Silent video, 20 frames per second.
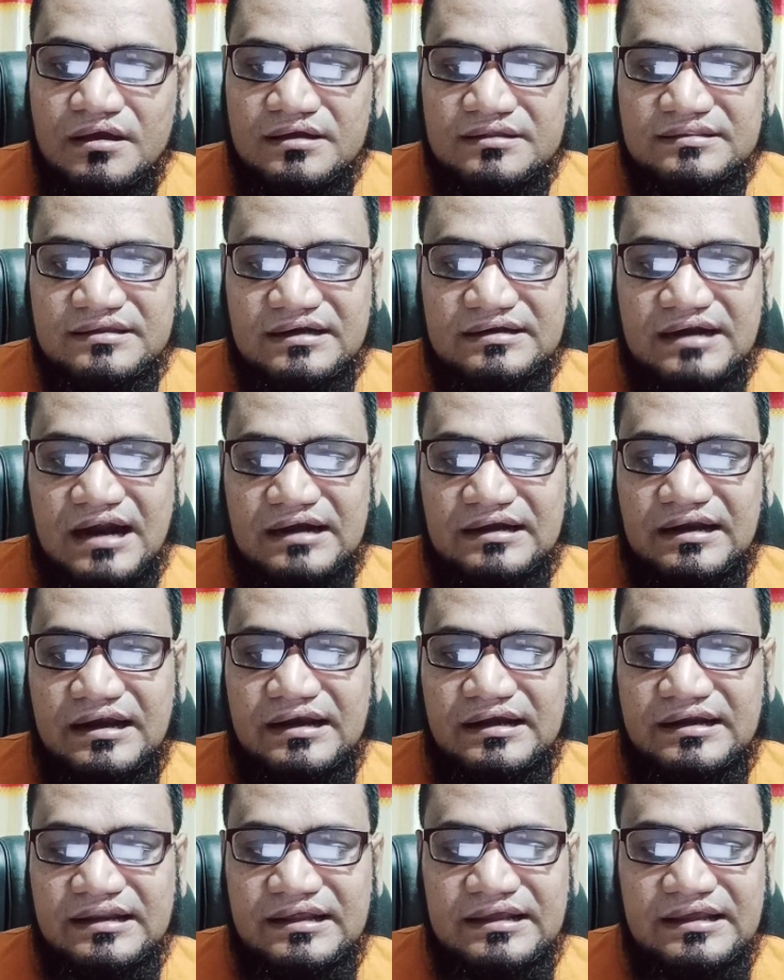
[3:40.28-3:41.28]
The data
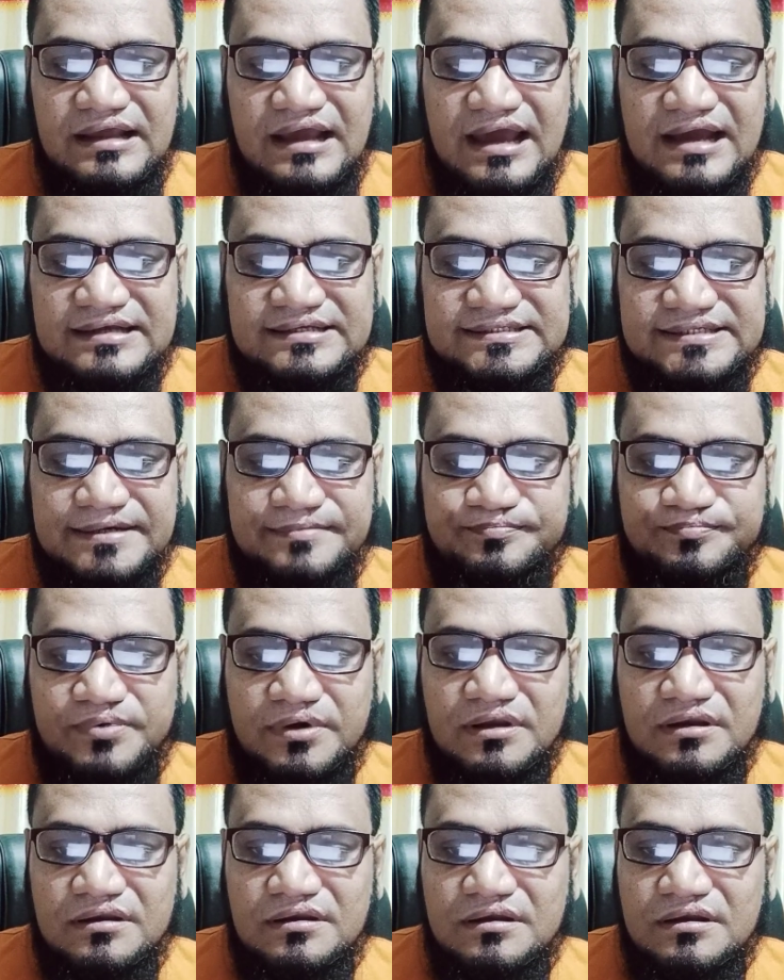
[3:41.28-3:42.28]
entry
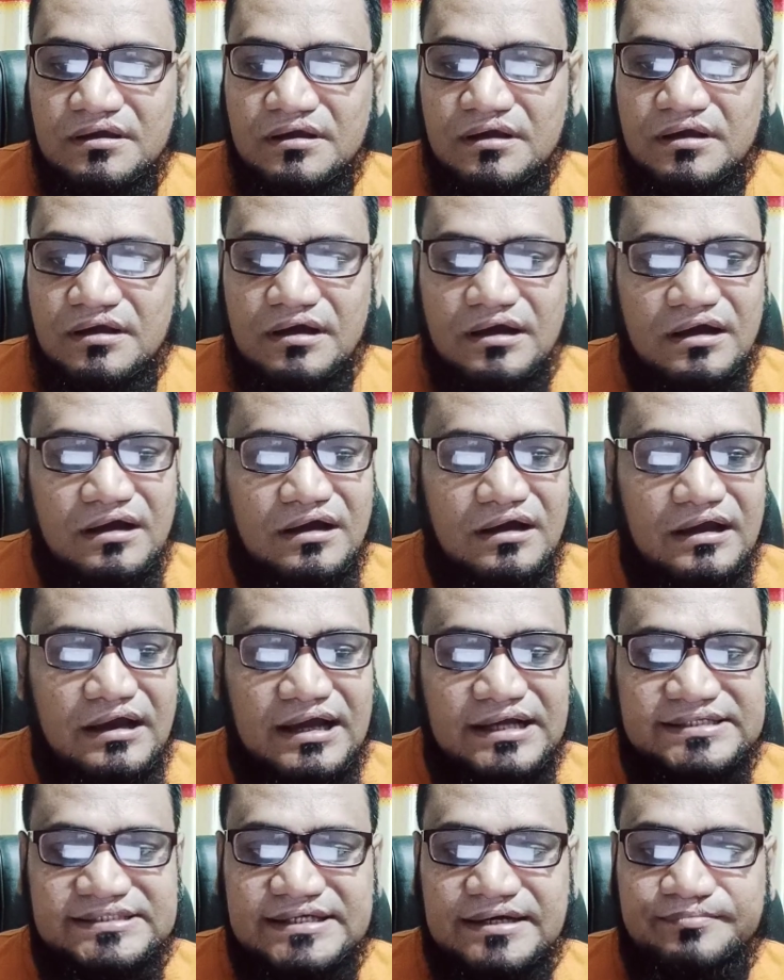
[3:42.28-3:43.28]
example
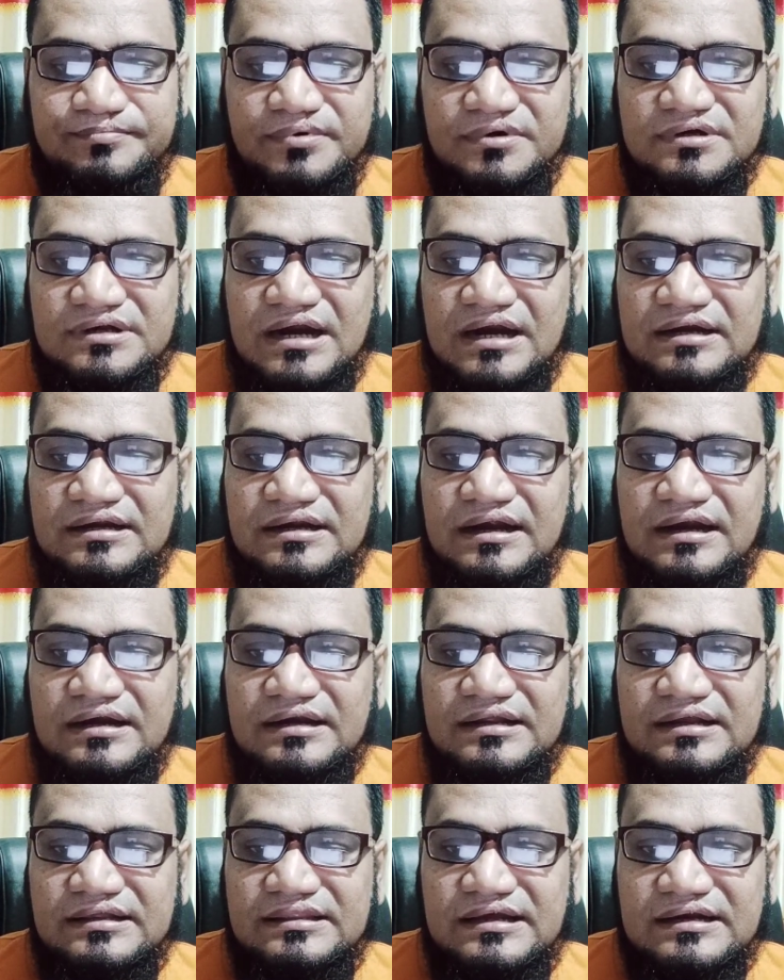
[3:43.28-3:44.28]
data
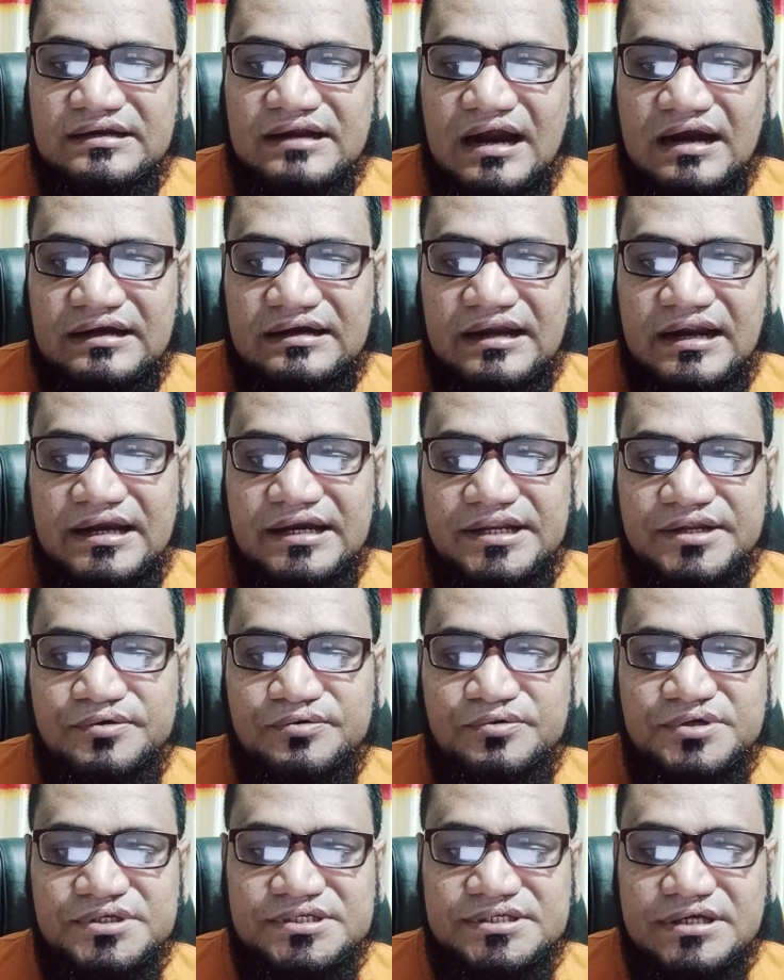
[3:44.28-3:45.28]
entry, the data entry
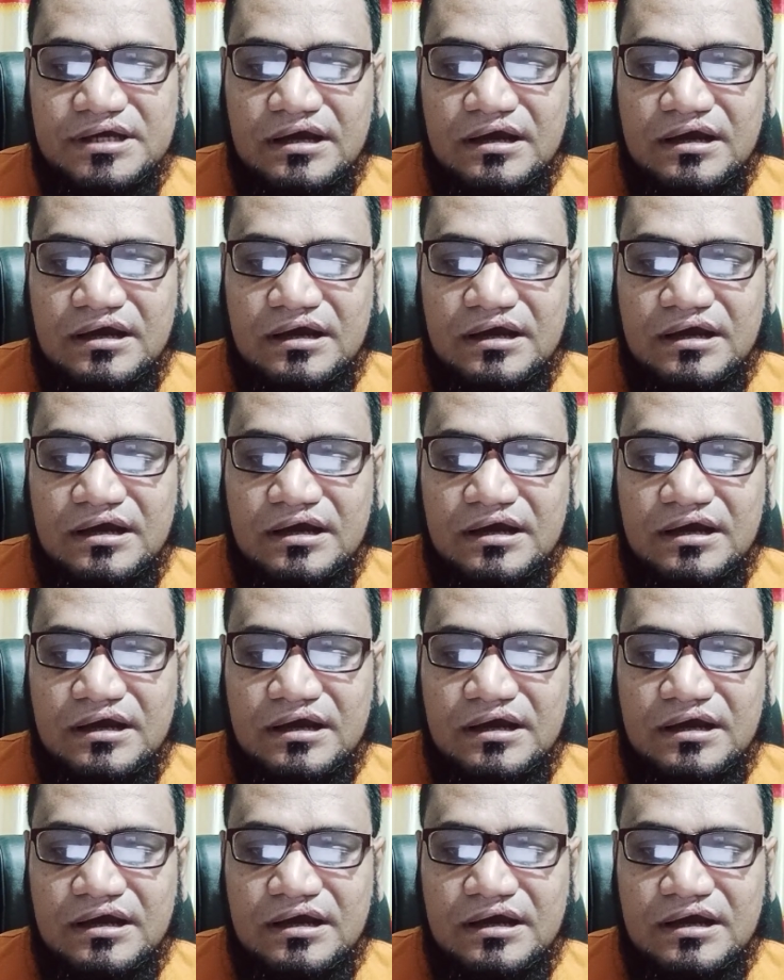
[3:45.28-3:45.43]
which